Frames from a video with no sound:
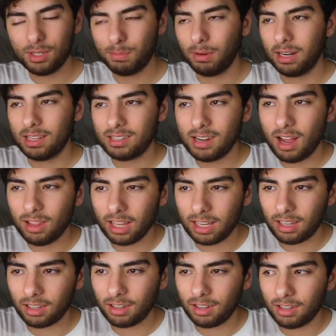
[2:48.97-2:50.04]
but it's not
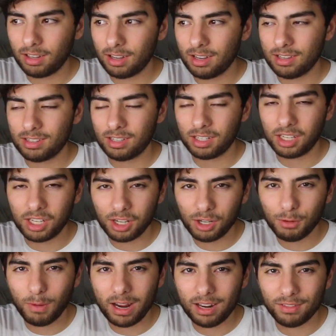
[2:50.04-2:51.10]
like a secure
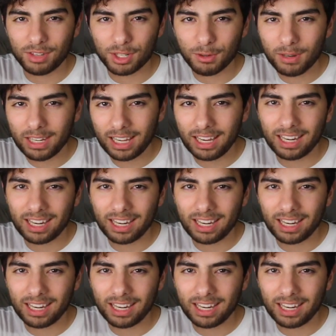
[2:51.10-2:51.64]
way of doing it.